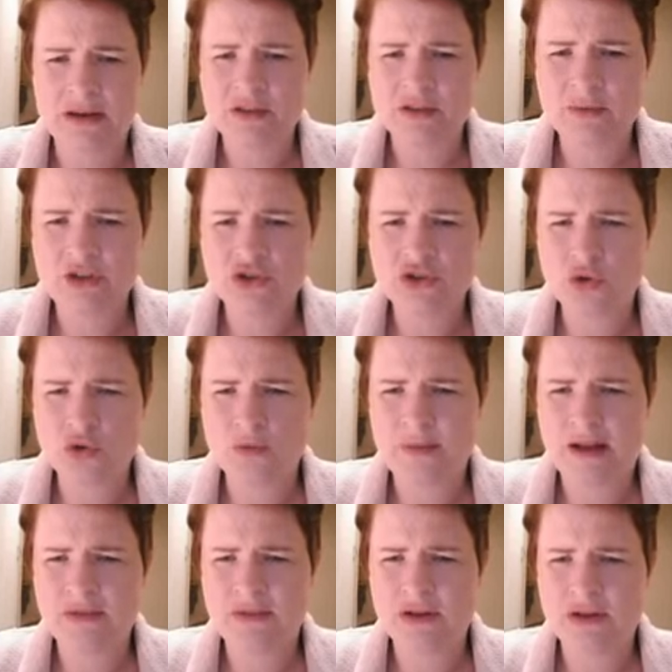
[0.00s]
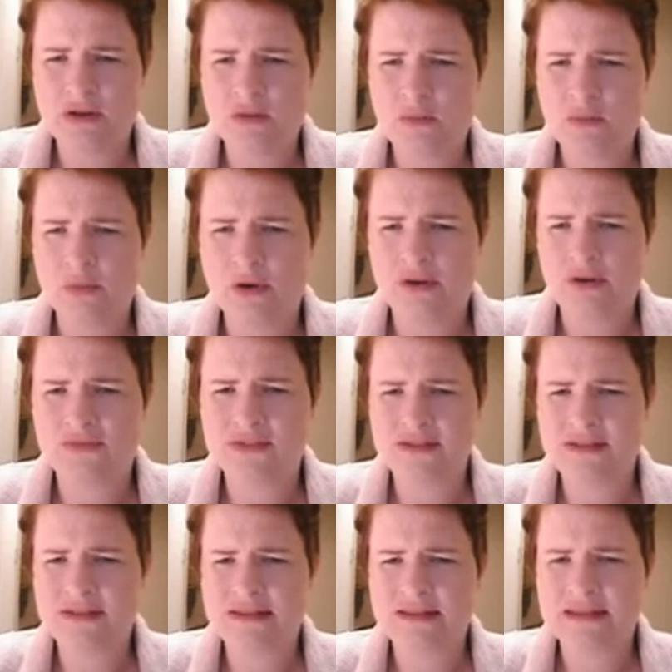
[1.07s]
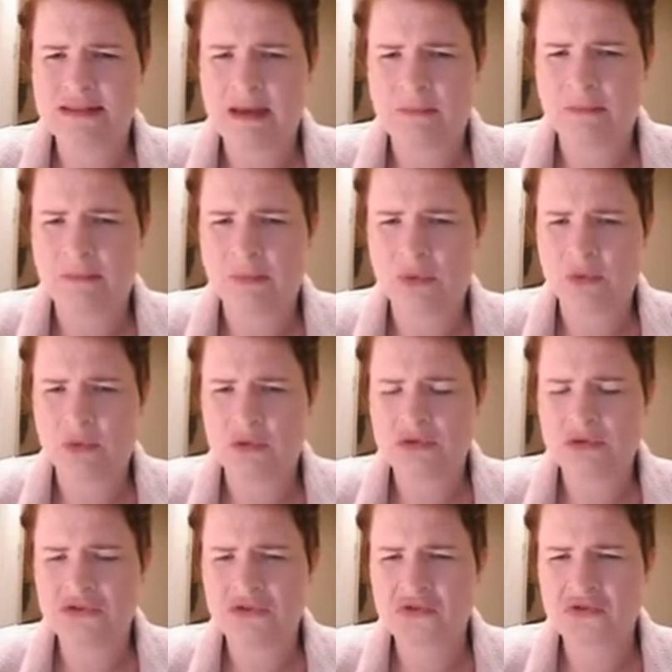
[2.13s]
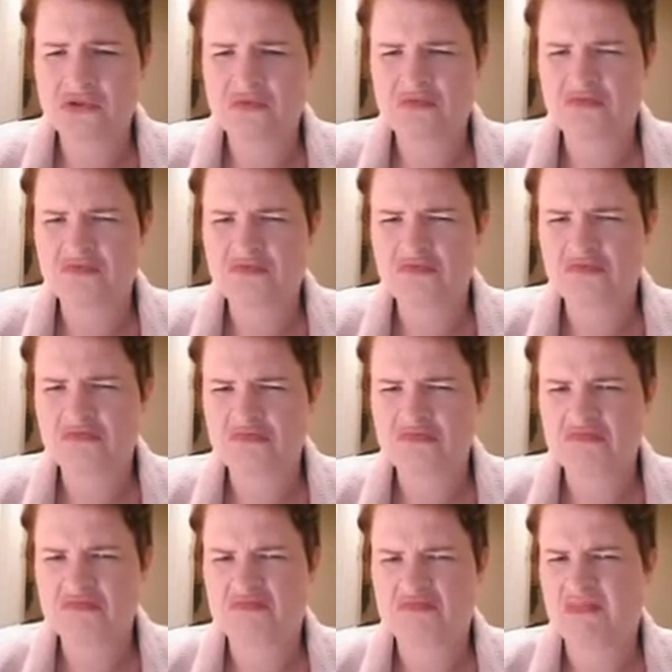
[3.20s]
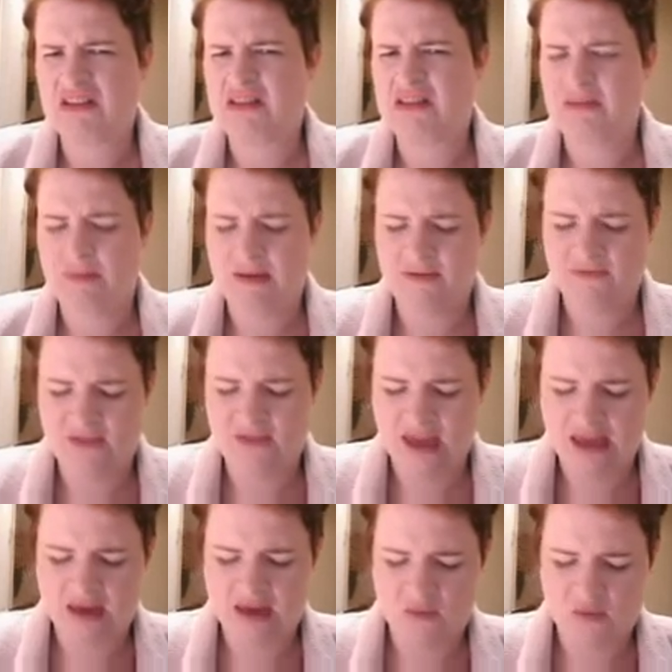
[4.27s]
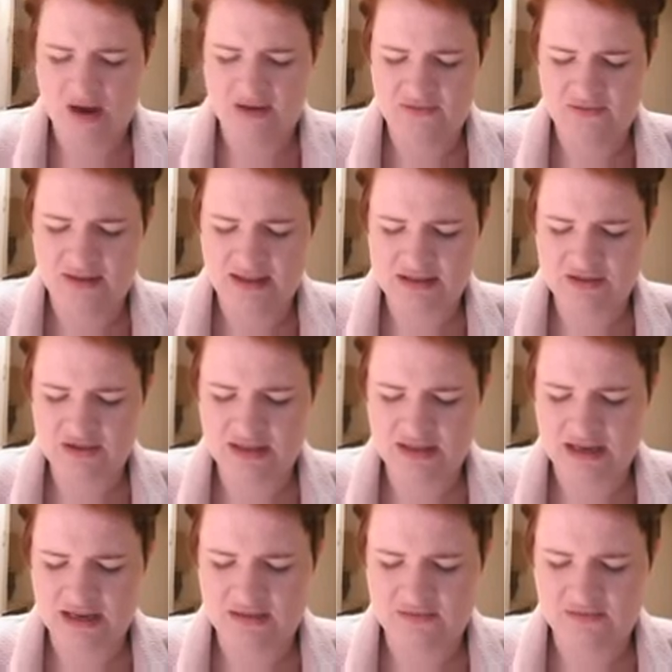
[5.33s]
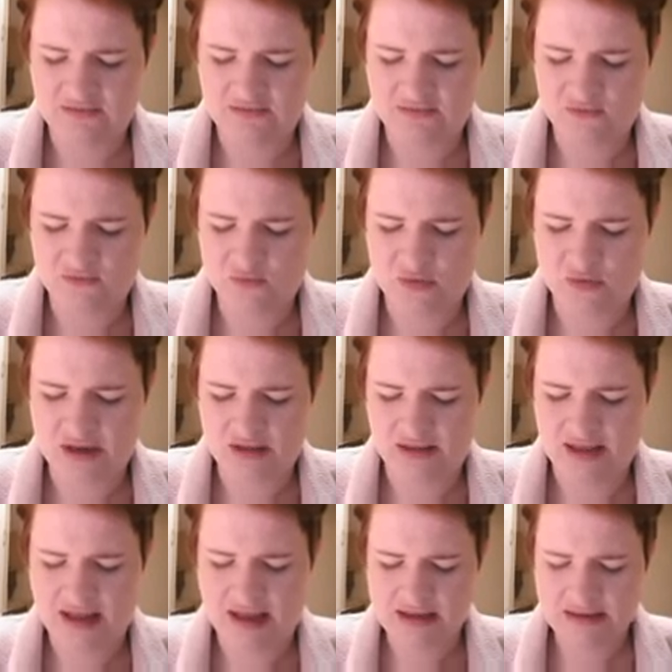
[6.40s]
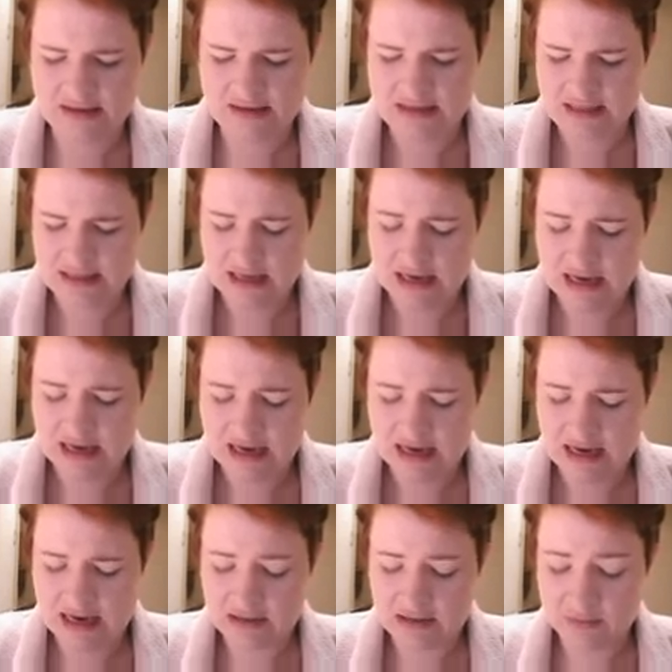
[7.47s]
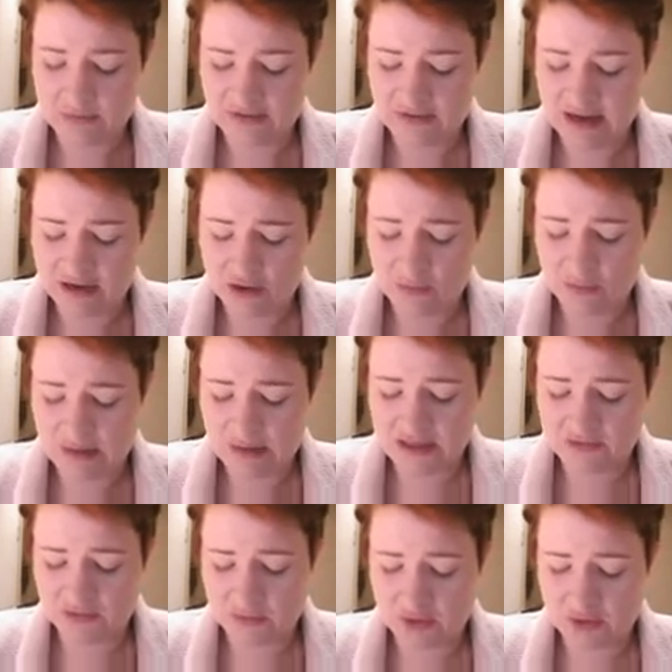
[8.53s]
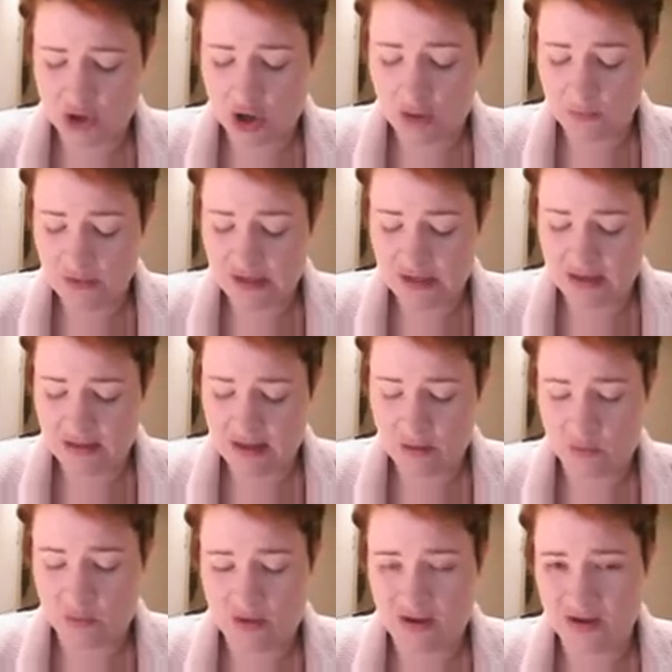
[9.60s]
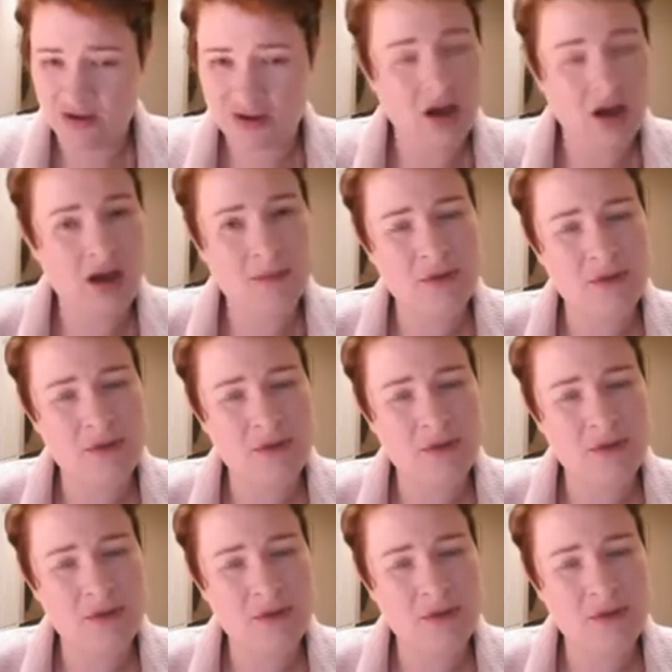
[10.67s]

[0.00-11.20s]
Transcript: To be sure about the number of samples, that's a bit vague and waffy. Let's just kind of wiggle that. Uh, to prevent companies from copying their work, um,